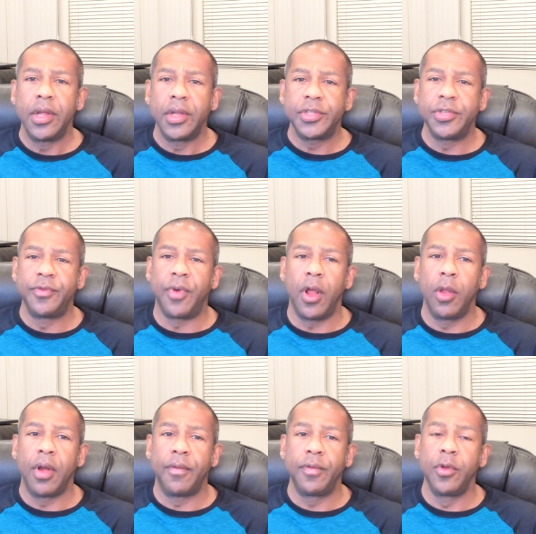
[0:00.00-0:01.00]
to follow
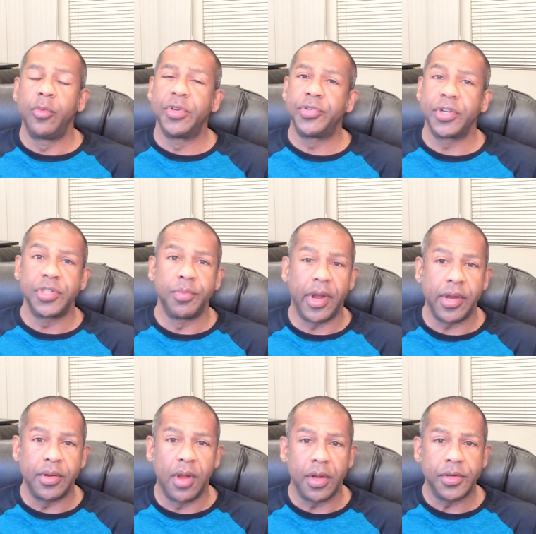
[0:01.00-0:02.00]
a fluid restriction by your
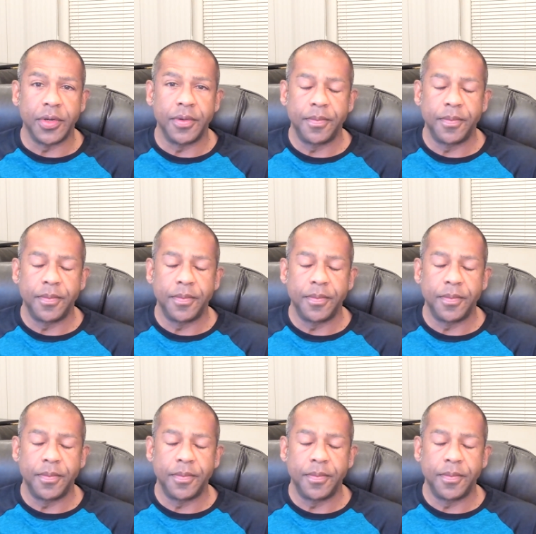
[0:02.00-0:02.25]
doctor.